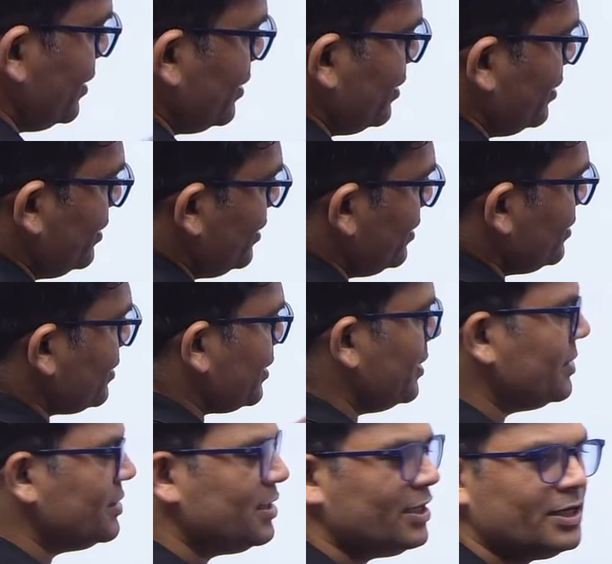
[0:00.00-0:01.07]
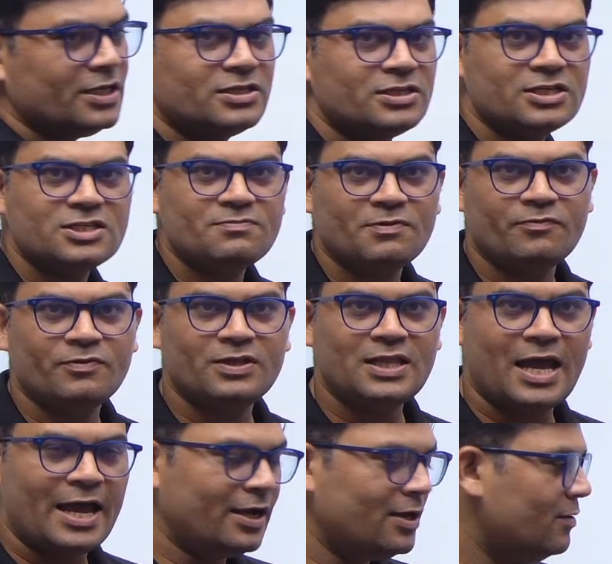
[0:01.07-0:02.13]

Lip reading: this is the distance between the angle.